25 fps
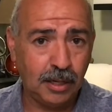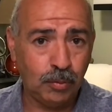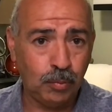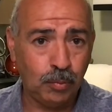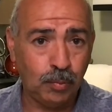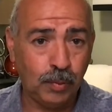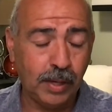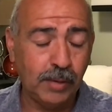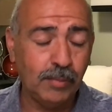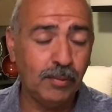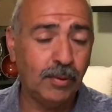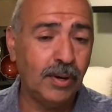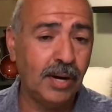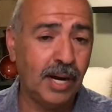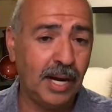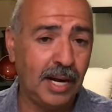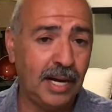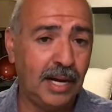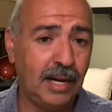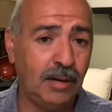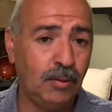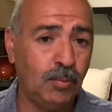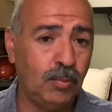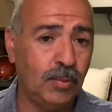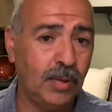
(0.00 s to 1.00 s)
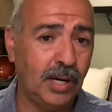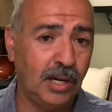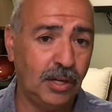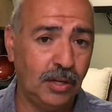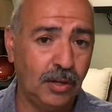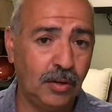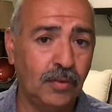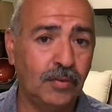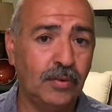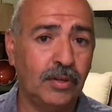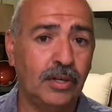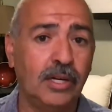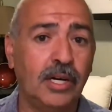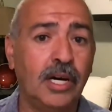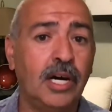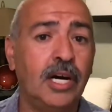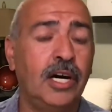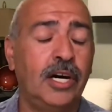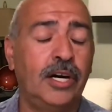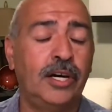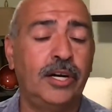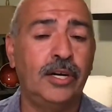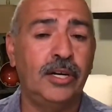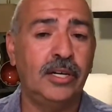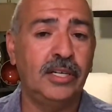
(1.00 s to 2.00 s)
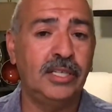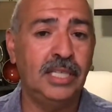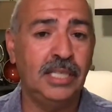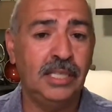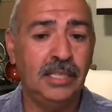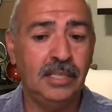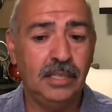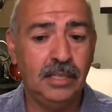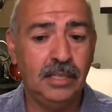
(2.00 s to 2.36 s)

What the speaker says: we will have well over 100